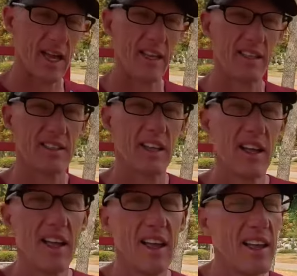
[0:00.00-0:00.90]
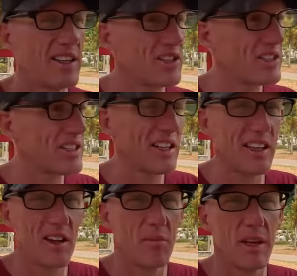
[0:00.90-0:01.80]
it's just a
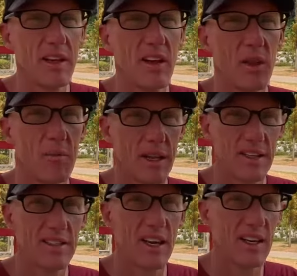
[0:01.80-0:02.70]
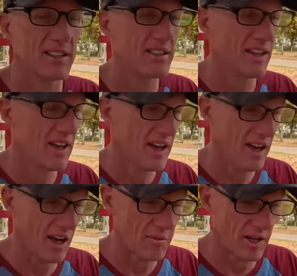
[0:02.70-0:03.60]
little bit on the big size.
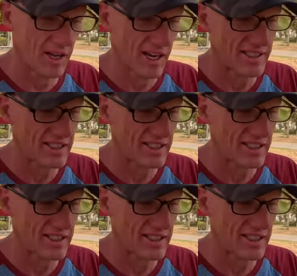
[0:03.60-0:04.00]
I mean, I did